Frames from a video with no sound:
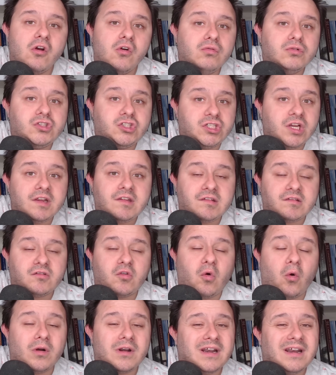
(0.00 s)
who just
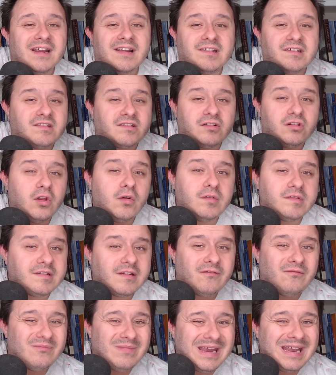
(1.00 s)
scored an
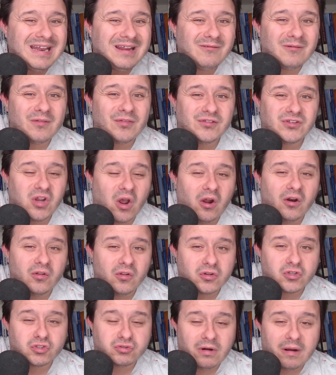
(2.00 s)
exclusive meeting with
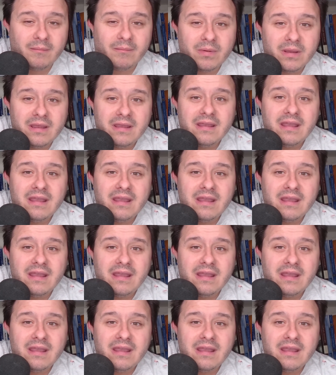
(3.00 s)
Donald Trump